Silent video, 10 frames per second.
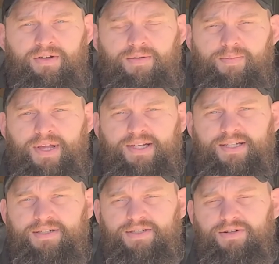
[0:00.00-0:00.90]
you know, the
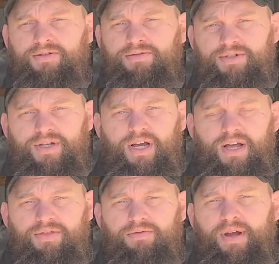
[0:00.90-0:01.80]
biggest concerns
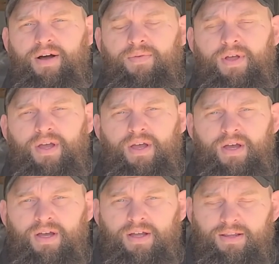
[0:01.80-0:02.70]
throughout
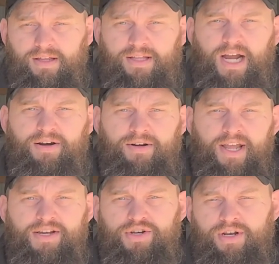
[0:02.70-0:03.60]
the entire
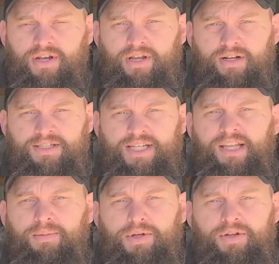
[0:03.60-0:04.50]
nation on
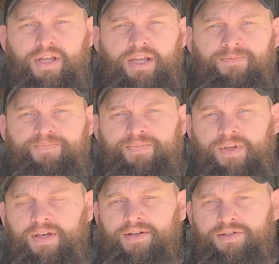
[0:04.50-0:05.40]
CWD
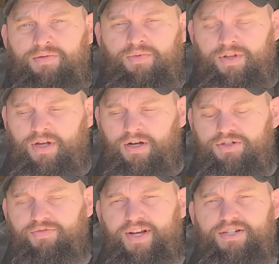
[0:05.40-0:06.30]
is when the
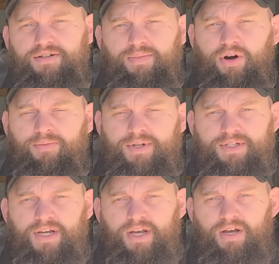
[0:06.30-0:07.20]
conservation
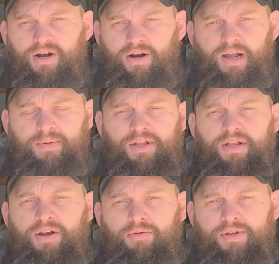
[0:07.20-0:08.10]
departments are coming
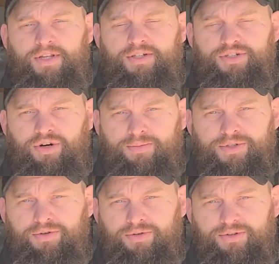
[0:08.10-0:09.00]
in here with these
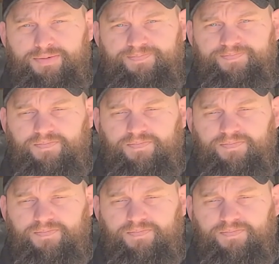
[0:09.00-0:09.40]
sharpshooters.